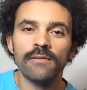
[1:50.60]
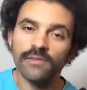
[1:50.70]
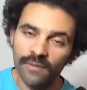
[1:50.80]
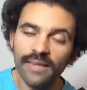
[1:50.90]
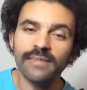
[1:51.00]

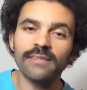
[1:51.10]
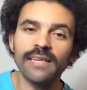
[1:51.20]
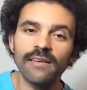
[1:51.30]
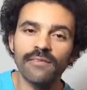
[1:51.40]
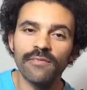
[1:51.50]
So that's the
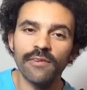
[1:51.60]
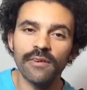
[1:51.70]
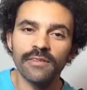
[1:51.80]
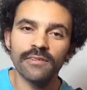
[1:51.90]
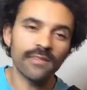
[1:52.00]
sound of
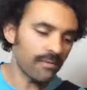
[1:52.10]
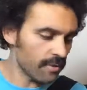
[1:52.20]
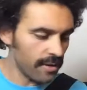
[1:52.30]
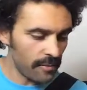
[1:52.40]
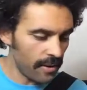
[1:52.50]
thirds. Don't
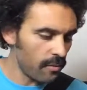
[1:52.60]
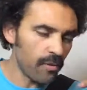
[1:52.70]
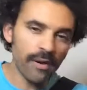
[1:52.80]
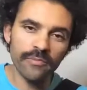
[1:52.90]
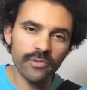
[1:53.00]
worry about
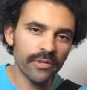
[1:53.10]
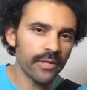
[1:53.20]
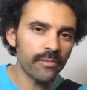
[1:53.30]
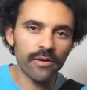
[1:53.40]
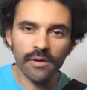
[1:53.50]
what I'm
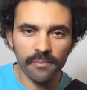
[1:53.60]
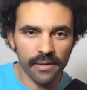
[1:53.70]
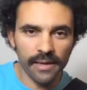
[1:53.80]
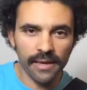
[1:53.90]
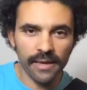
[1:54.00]
doing, where I'm
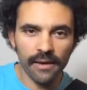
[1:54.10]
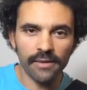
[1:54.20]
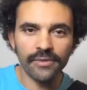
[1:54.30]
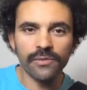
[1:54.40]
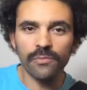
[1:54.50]
playing it. I
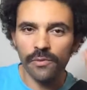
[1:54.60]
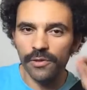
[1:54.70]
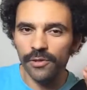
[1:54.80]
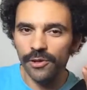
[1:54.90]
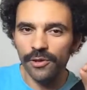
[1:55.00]
just
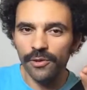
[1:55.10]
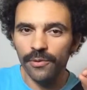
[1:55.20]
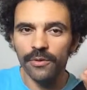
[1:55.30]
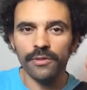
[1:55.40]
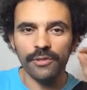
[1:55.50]
want you
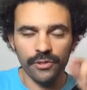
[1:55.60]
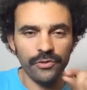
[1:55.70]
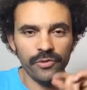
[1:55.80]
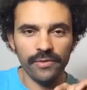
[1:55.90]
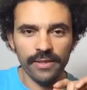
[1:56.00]
to
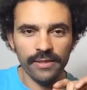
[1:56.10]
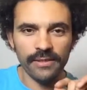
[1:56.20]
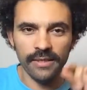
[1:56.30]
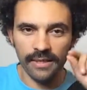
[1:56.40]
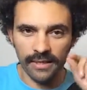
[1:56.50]
use your ears
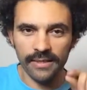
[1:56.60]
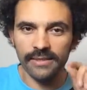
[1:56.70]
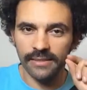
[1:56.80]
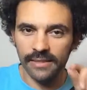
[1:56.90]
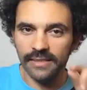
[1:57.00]
and
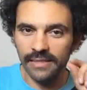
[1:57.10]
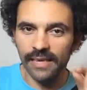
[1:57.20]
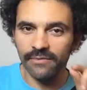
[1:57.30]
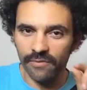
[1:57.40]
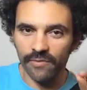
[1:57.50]
listen to the
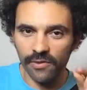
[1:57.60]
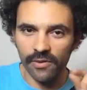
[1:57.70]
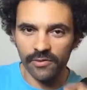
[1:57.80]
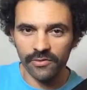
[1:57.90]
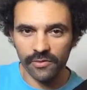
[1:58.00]
sound of
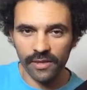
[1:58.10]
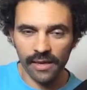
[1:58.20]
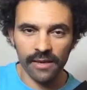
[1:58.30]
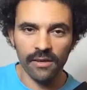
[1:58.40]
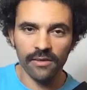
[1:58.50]
thirds.
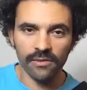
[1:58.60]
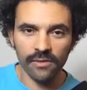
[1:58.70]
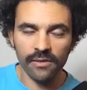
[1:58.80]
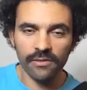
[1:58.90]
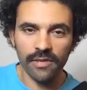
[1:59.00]
Okay, so
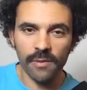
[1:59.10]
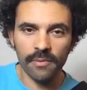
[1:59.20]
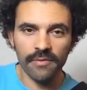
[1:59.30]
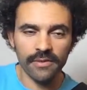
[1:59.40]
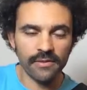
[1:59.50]
there's a couple
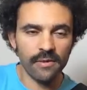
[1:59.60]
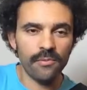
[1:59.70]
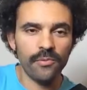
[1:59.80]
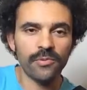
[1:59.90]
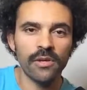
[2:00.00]
of
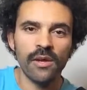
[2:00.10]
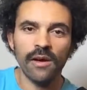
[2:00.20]
examples.